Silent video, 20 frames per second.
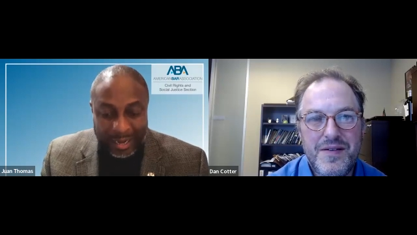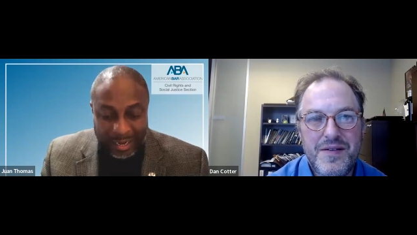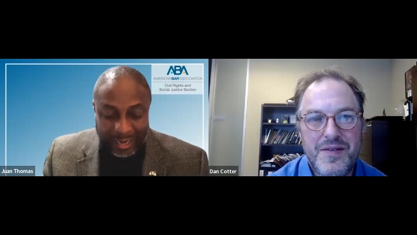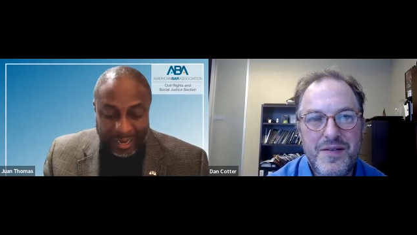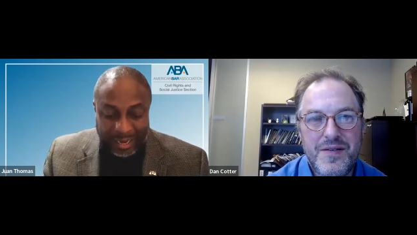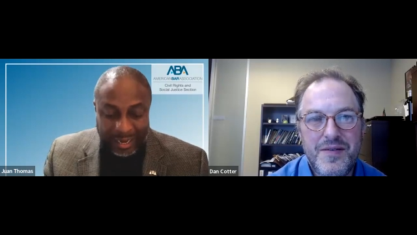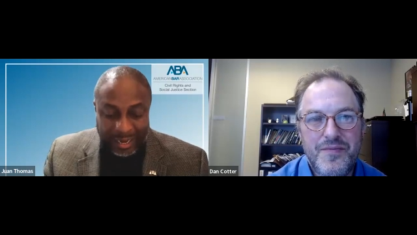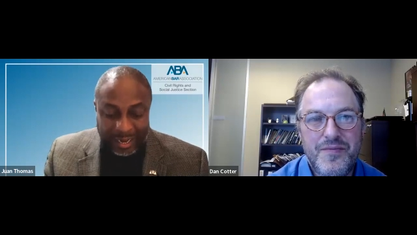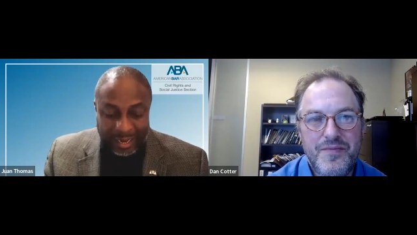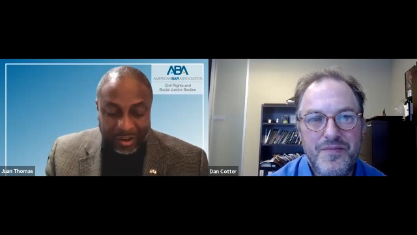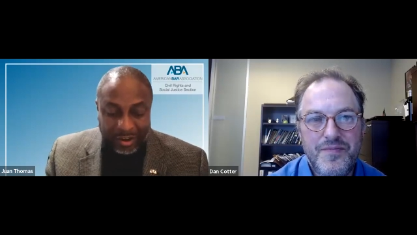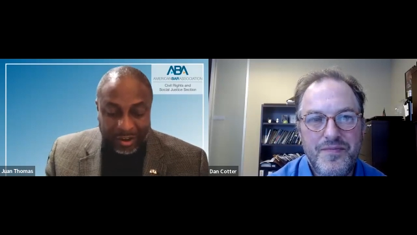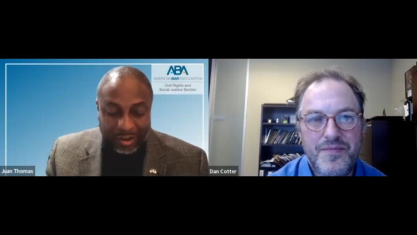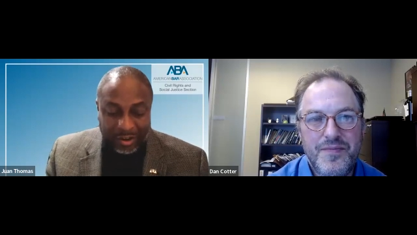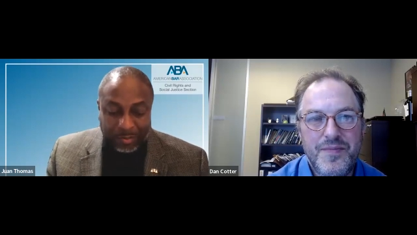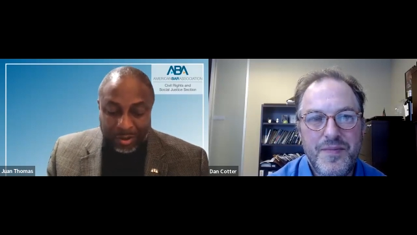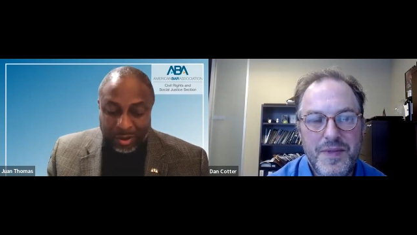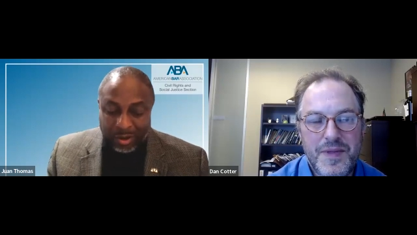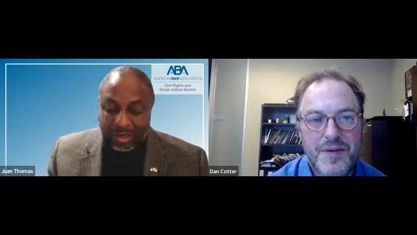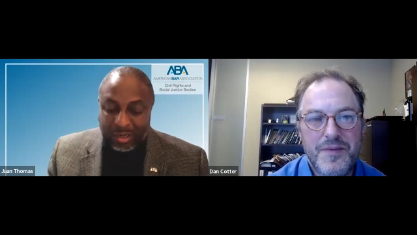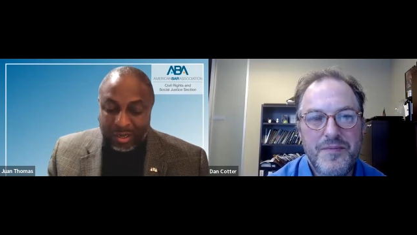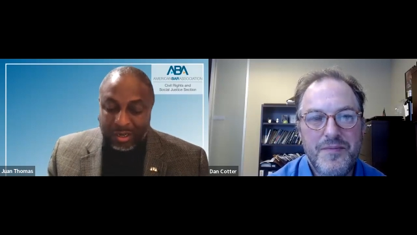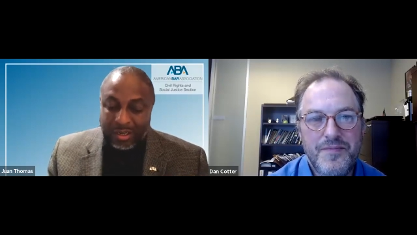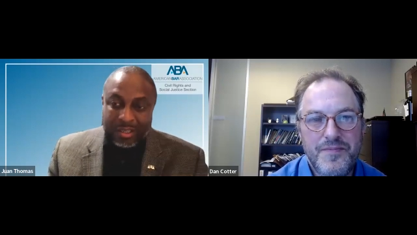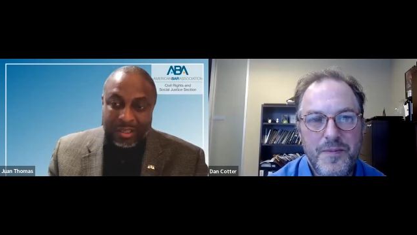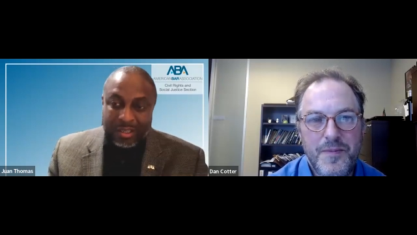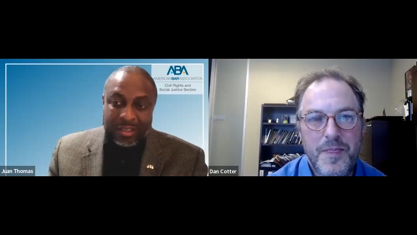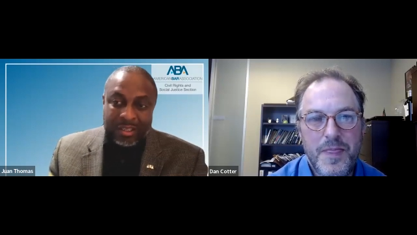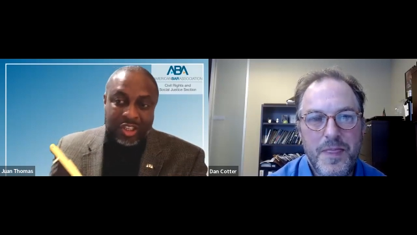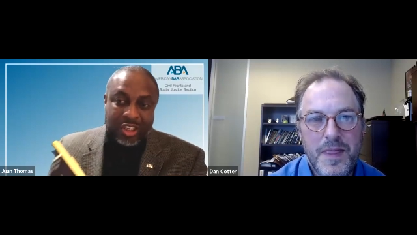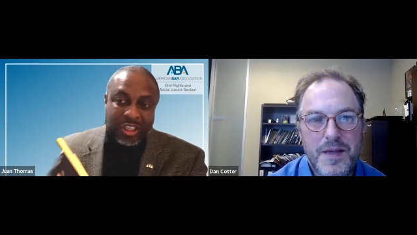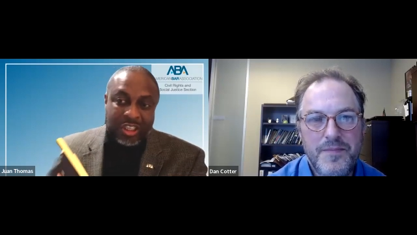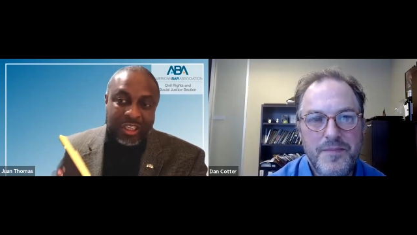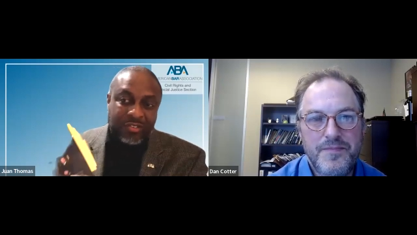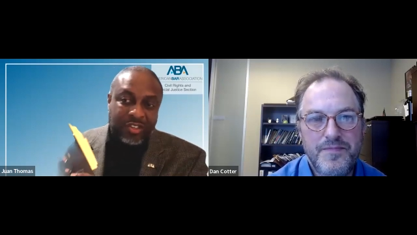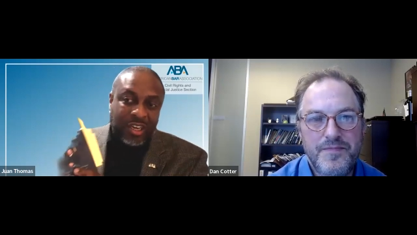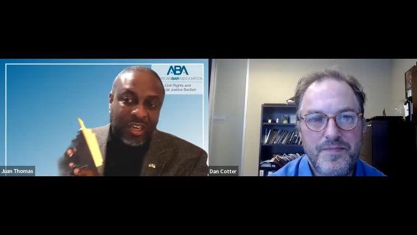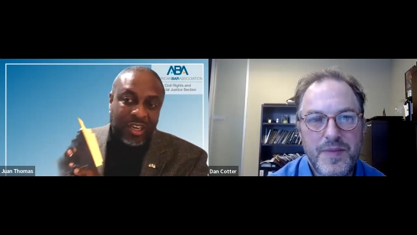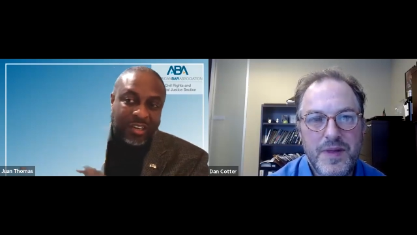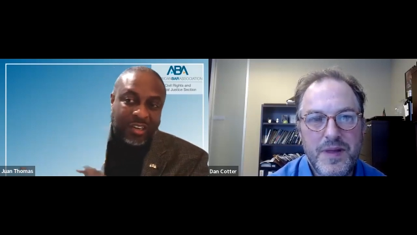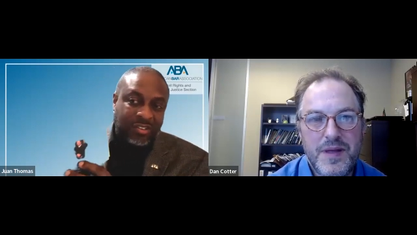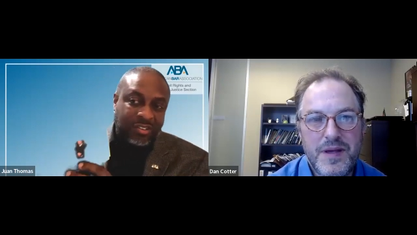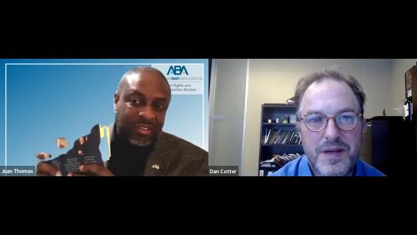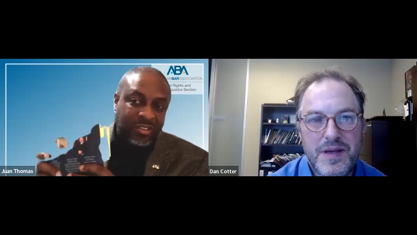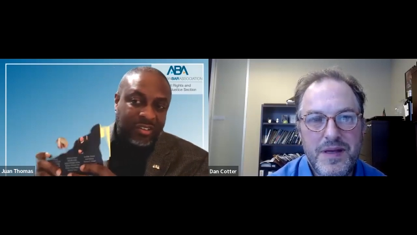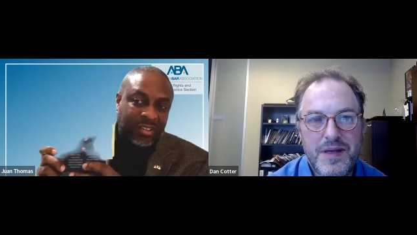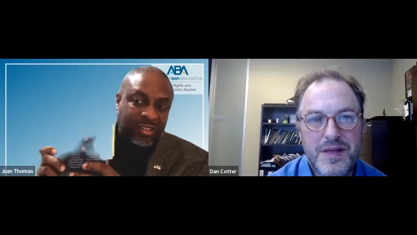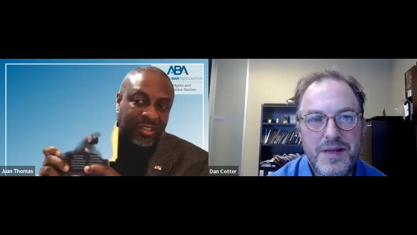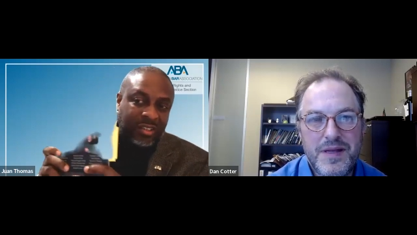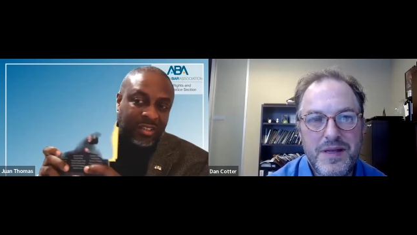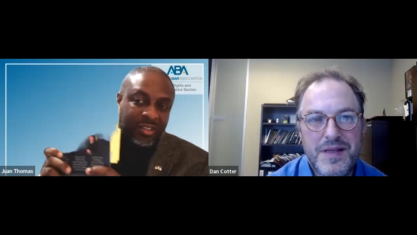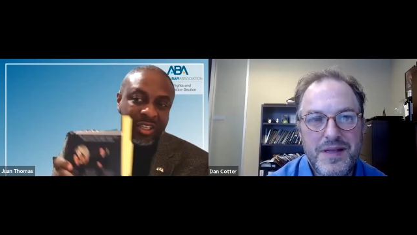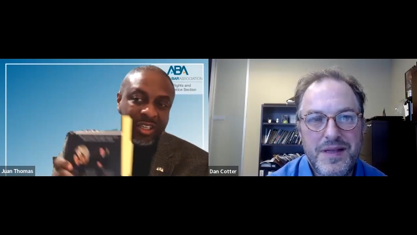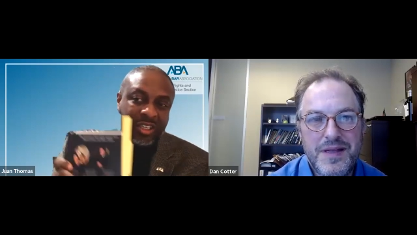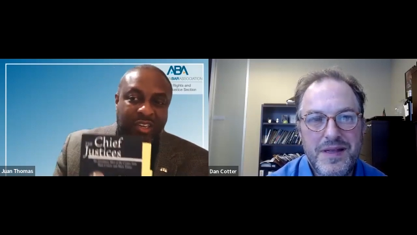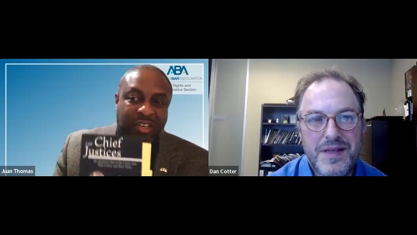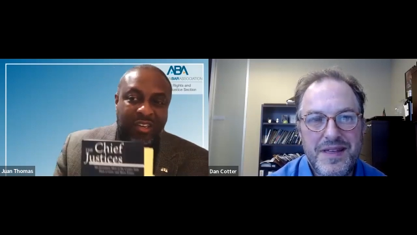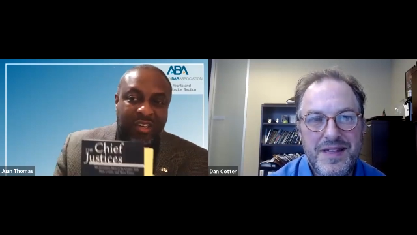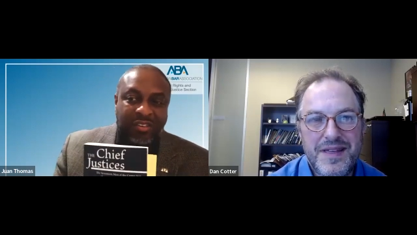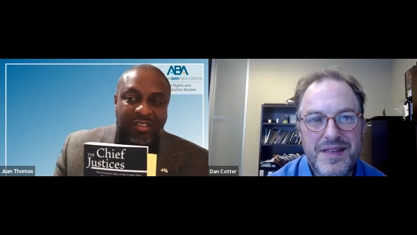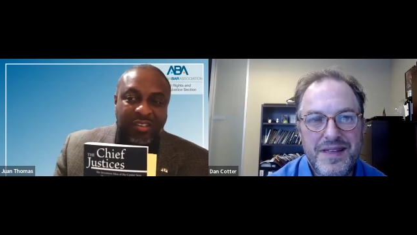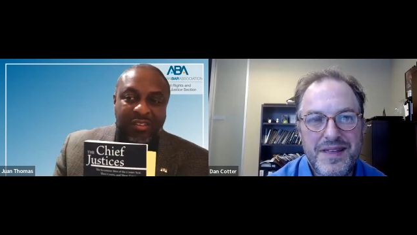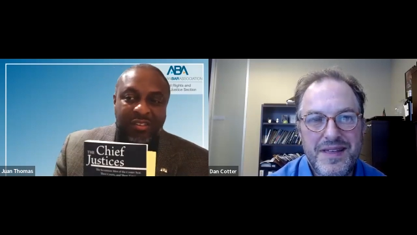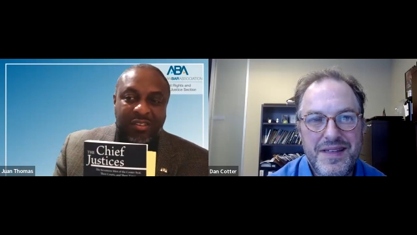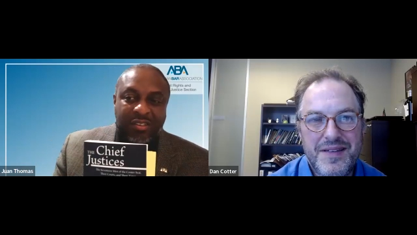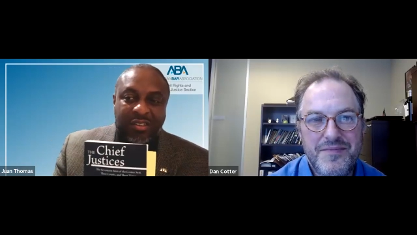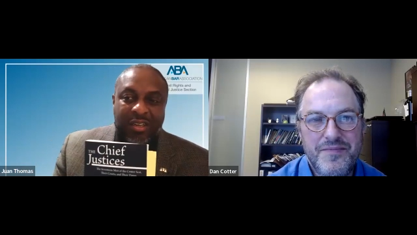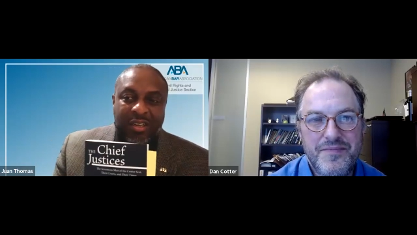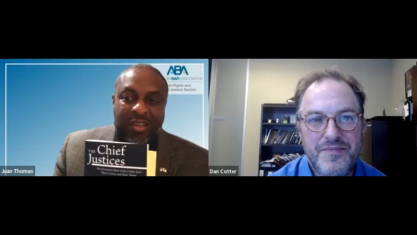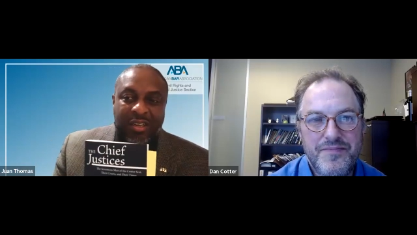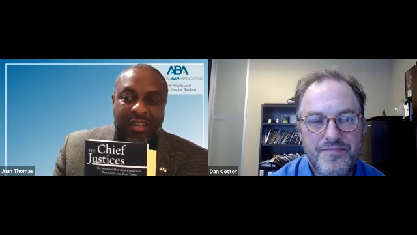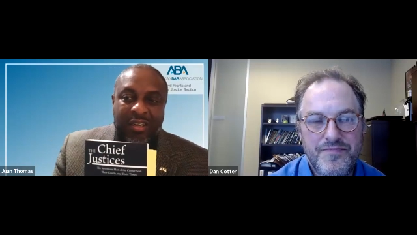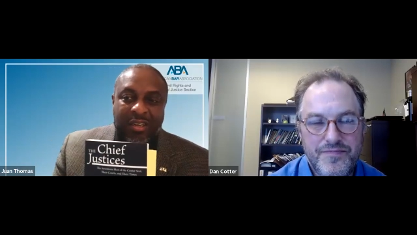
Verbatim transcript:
Speaker 1: Again, your book, The Chief Just, The Chief Justice.